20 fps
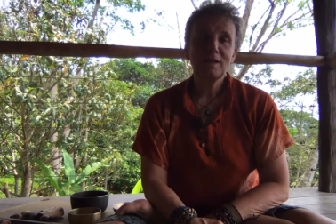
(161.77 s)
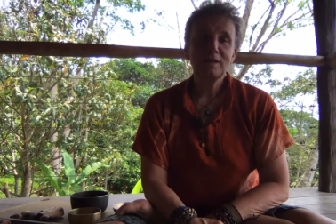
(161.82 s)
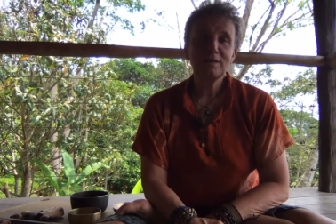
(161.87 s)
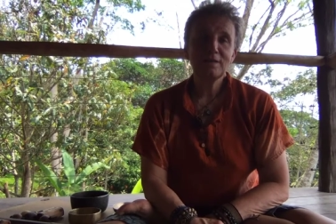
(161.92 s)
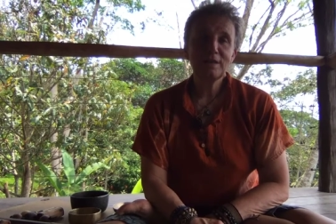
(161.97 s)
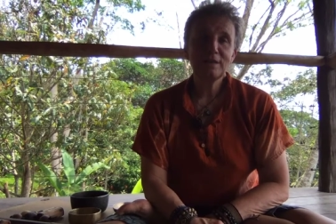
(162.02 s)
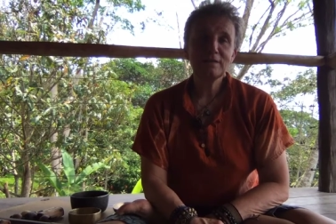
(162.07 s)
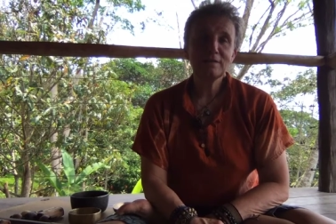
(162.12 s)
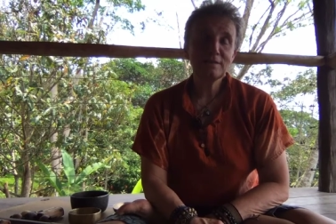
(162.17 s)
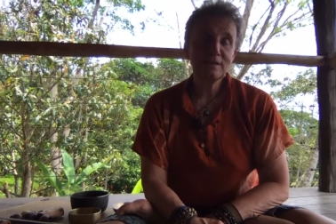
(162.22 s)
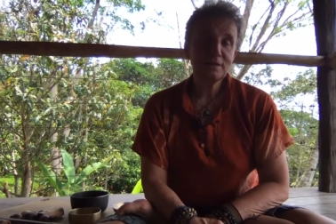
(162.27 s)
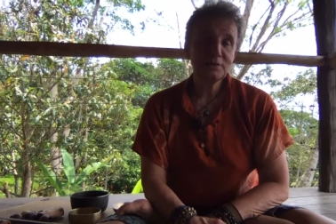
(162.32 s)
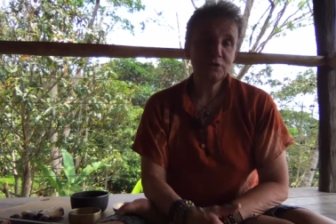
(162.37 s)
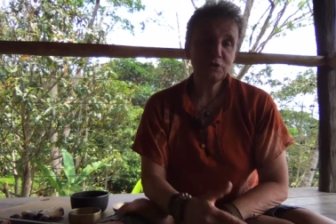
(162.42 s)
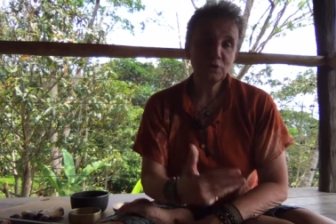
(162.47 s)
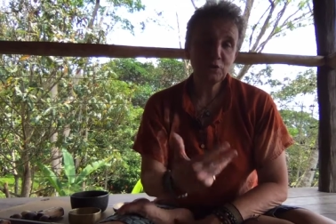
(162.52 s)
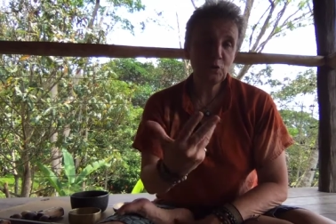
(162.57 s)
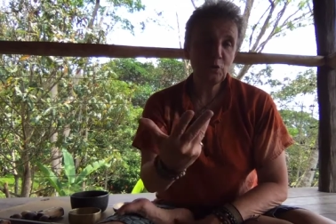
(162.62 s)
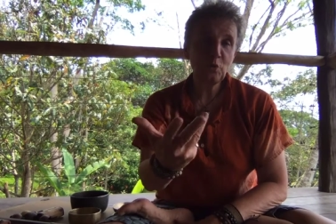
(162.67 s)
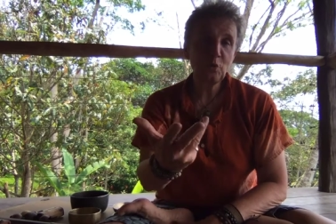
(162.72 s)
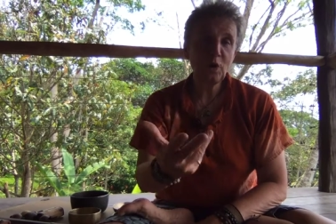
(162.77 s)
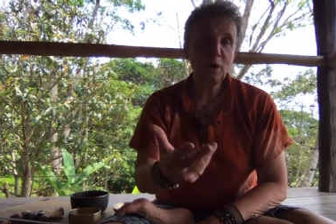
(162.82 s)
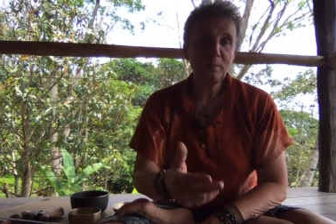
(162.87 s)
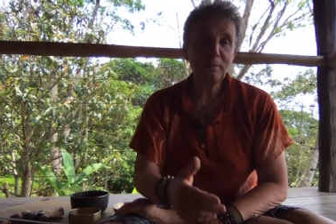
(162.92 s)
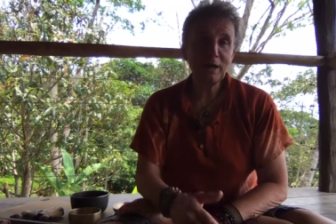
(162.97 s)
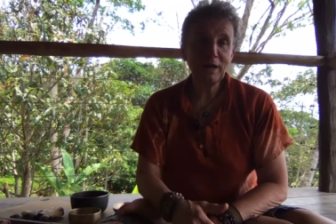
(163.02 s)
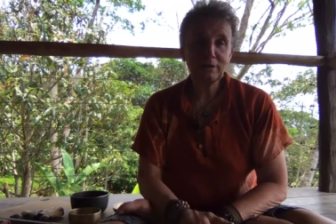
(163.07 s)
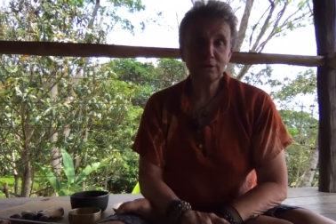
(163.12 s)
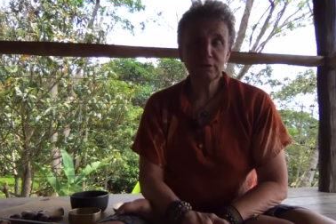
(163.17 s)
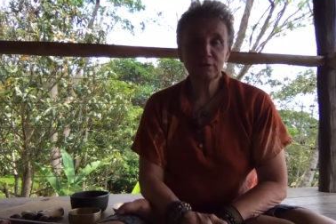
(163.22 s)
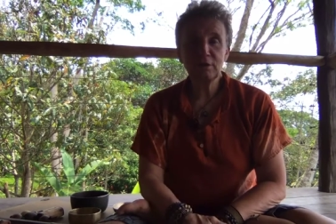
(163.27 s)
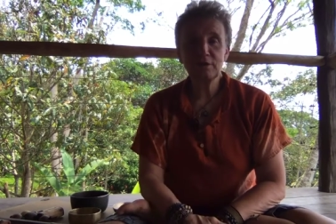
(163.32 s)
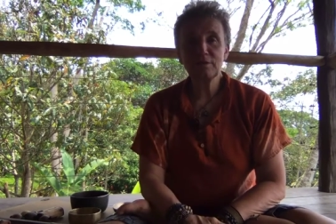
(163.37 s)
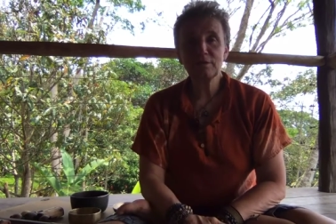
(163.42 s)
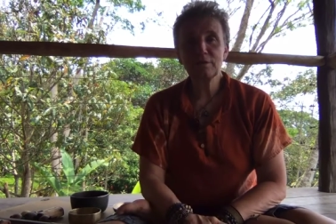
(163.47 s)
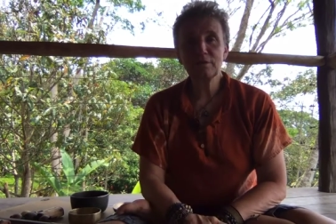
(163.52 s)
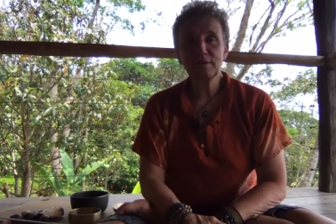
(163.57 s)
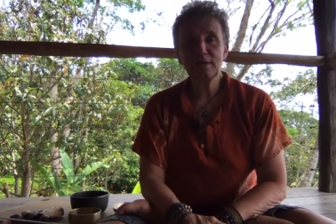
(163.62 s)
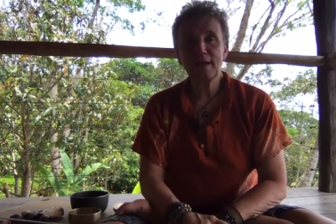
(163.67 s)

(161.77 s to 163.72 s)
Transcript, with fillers: things that you know about us.